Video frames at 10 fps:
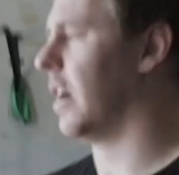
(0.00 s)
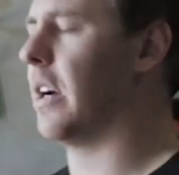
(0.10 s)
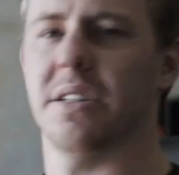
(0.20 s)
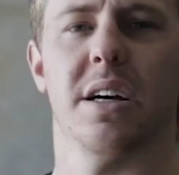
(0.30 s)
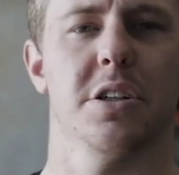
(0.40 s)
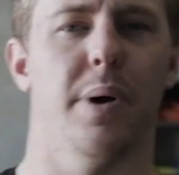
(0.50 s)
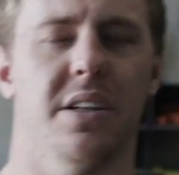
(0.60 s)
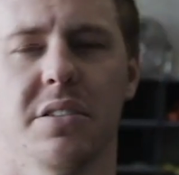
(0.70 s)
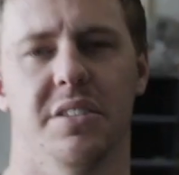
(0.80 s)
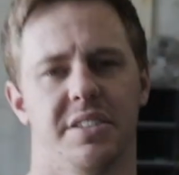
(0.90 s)
I'm gonna touch
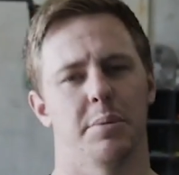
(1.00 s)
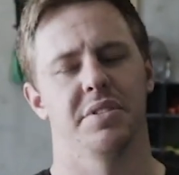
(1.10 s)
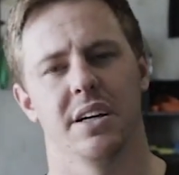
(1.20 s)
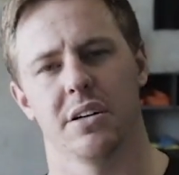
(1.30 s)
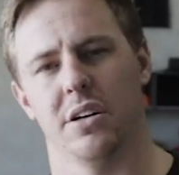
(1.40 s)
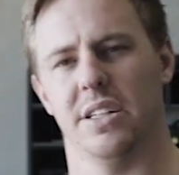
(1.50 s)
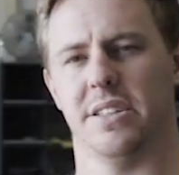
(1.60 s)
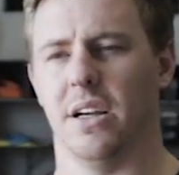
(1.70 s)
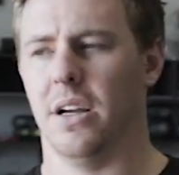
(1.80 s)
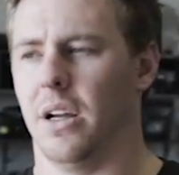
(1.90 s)
base on the steps now, guys.